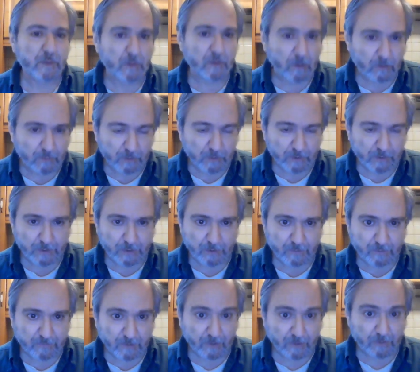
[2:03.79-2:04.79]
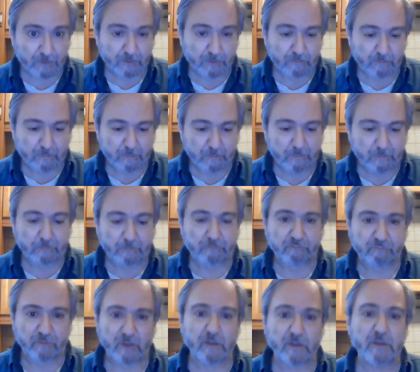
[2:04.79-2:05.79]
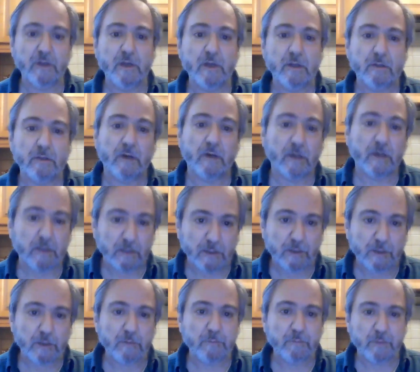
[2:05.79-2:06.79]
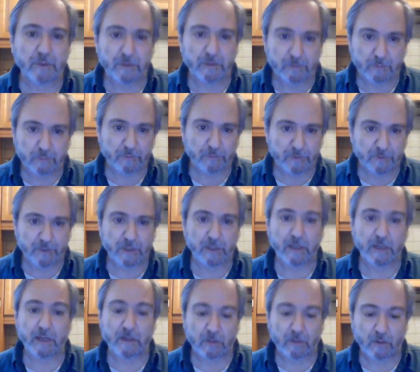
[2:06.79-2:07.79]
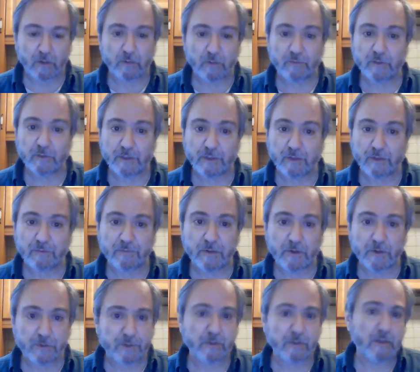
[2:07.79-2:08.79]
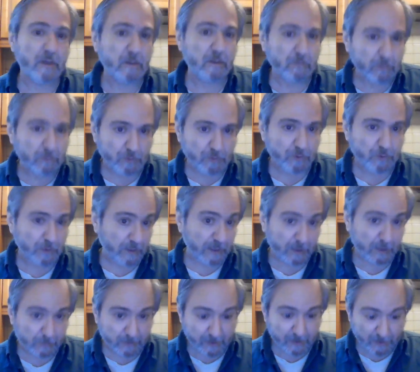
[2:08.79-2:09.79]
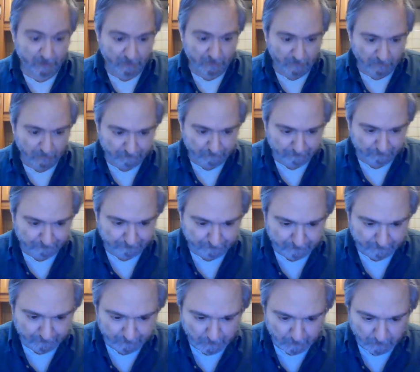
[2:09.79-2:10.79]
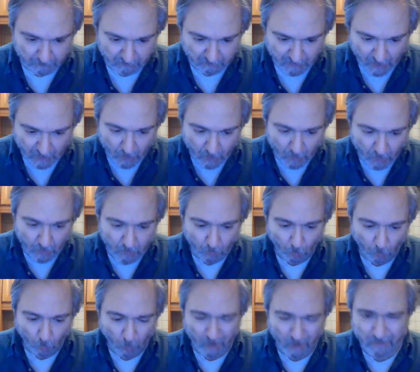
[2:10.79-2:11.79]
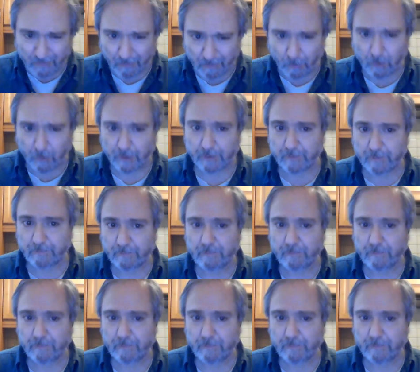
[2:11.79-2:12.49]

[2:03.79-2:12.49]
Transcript: curvilinear function. Right? Nonlinear, but it's proceeding at a curvilinear function, usually exponential. One fourth